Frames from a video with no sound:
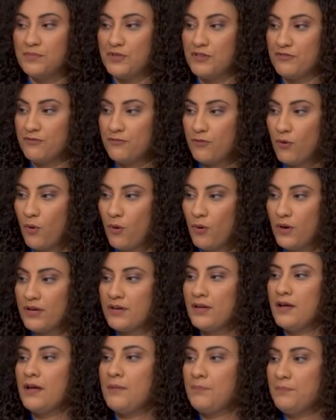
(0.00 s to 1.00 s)

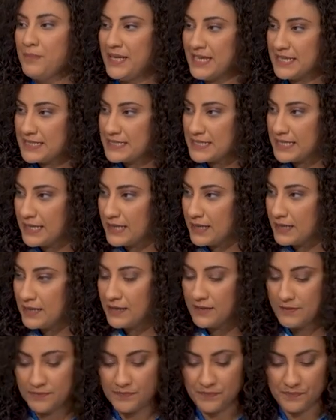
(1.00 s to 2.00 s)
before mixing.
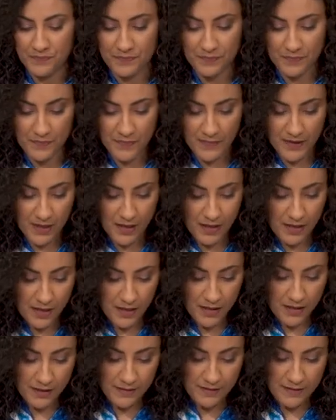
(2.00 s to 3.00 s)

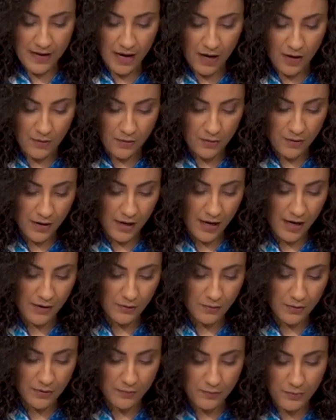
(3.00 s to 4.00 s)
Now I
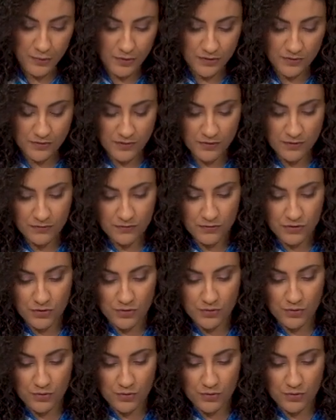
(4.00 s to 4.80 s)
will put the